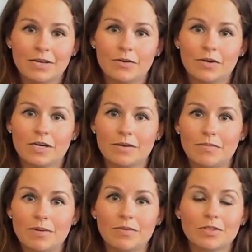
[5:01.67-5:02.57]
or
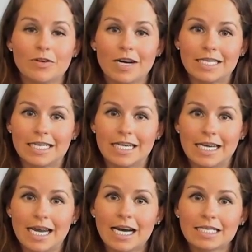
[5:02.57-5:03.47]
people trying to
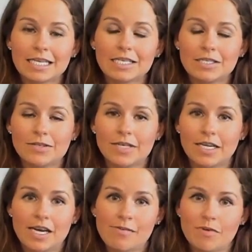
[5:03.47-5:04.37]
gain access to it.